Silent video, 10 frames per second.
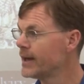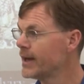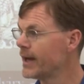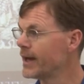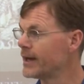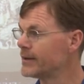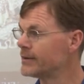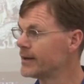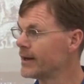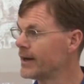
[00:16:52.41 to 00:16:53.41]

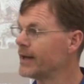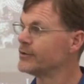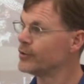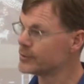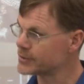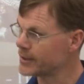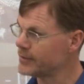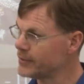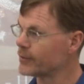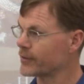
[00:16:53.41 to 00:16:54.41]
and uh, and usually, you know,